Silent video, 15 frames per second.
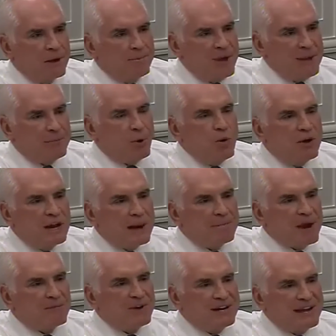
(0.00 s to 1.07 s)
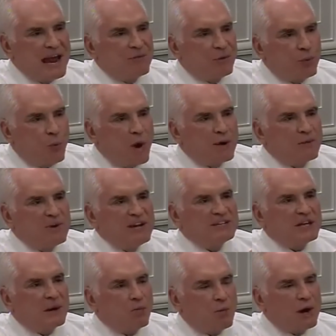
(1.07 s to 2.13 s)
People who get up every day with one
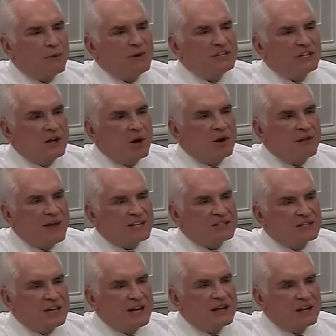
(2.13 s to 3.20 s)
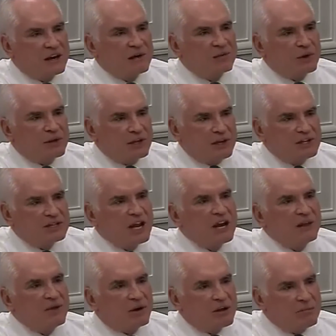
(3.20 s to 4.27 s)
reason and one reason only, and that's to take care of their kids,
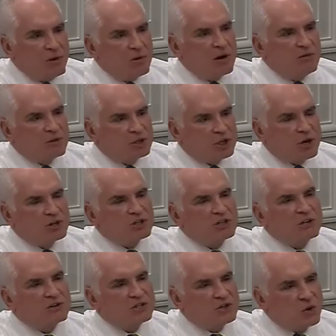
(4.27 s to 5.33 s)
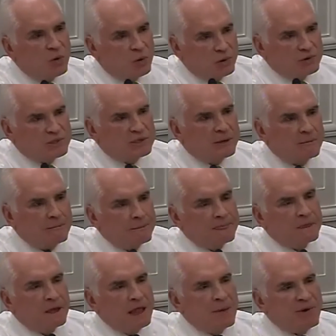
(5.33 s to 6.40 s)
their community, their churches, and their schools.
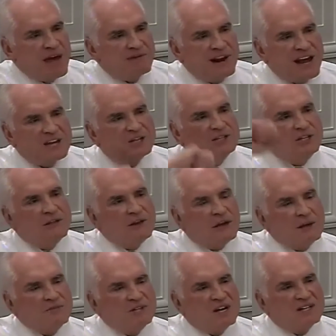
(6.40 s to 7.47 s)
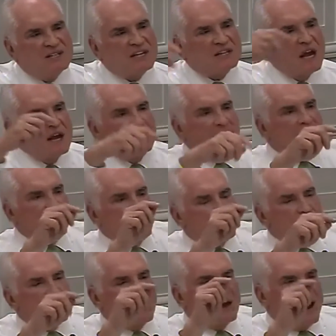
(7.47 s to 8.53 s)
And then we have an agency that comes in and says, yeah,
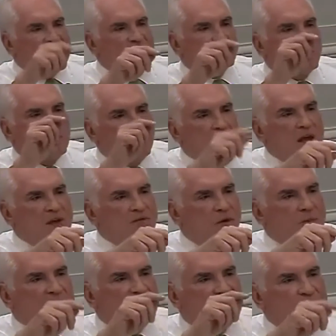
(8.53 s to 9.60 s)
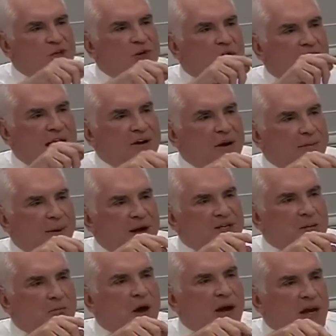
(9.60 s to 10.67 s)
you're the guys we're looking for because you don't know how to
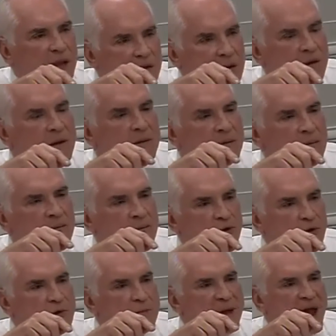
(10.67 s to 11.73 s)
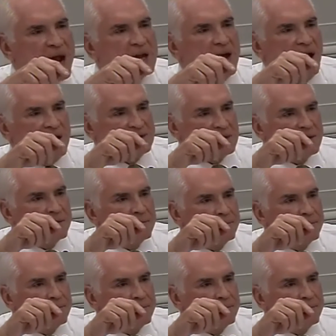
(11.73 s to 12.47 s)
deposit money. You're the bad guys.